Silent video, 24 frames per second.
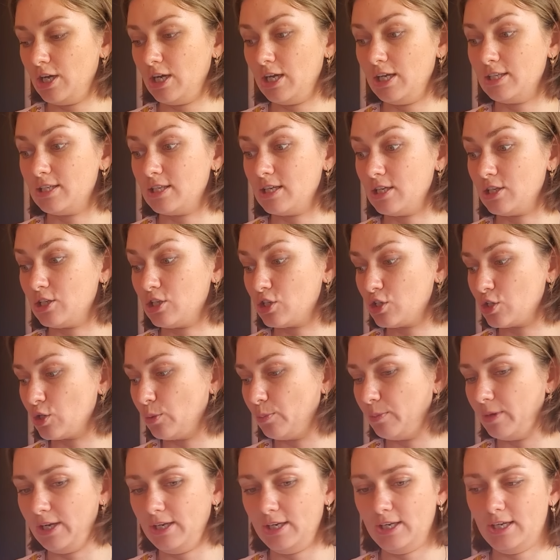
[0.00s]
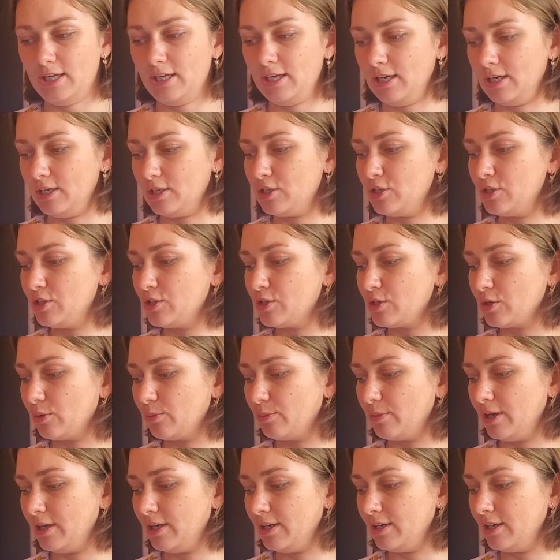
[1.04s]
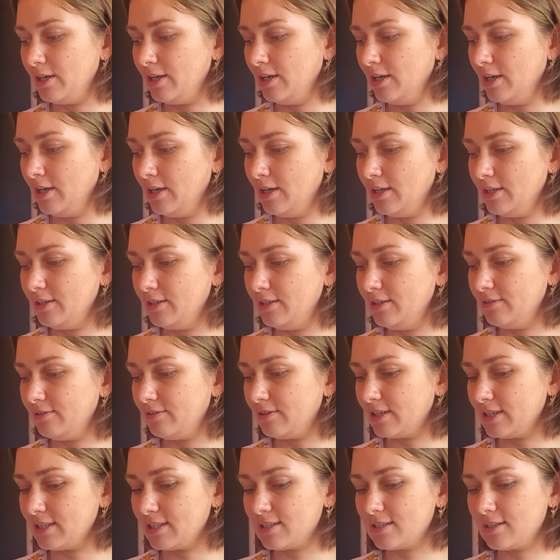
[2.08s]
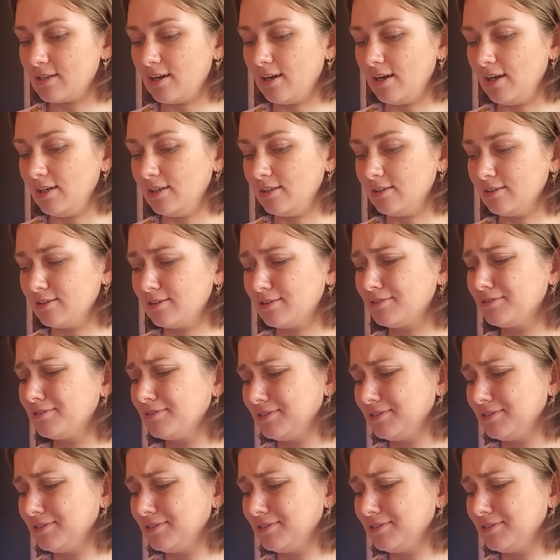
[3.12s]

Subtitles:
And there's so many here, so many different styles.